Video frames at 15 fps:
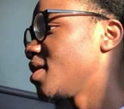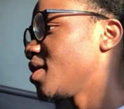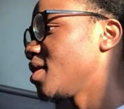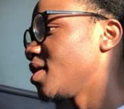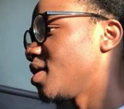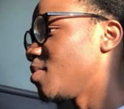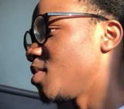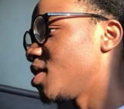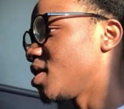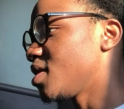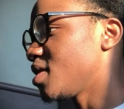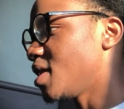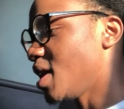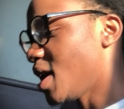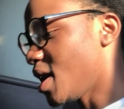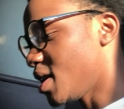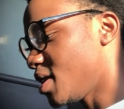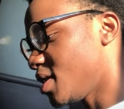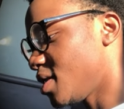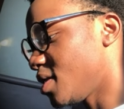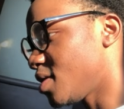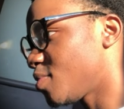And just add
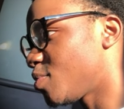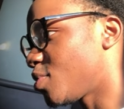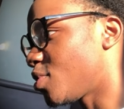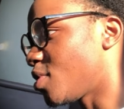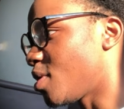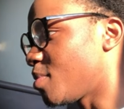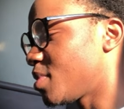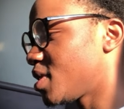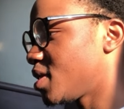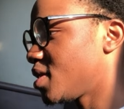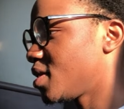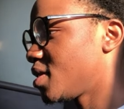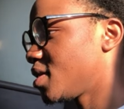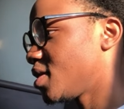this prompt.